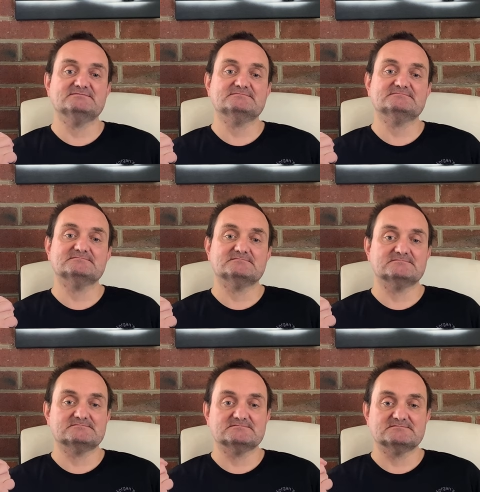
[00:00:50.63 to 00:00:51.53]

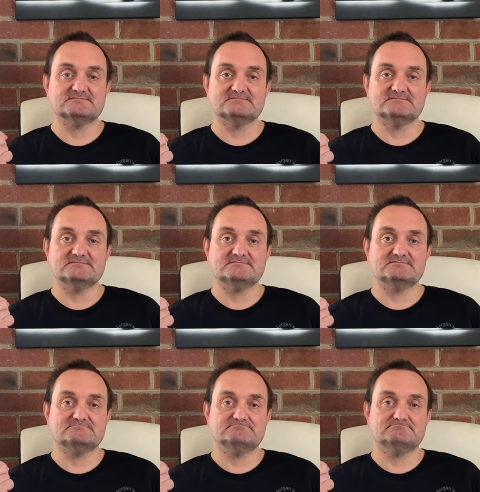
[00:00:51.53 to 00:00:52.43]

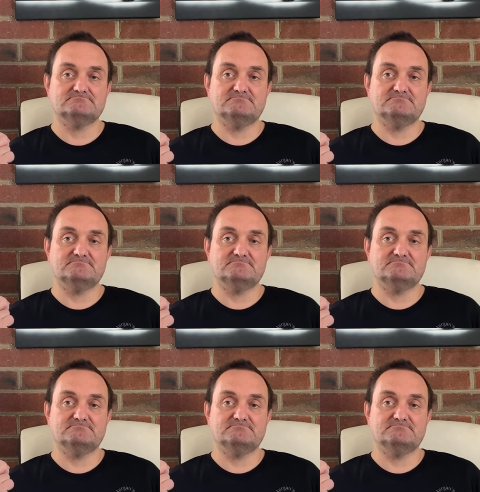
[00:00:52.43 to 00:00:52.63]
No one is speaking in this clip.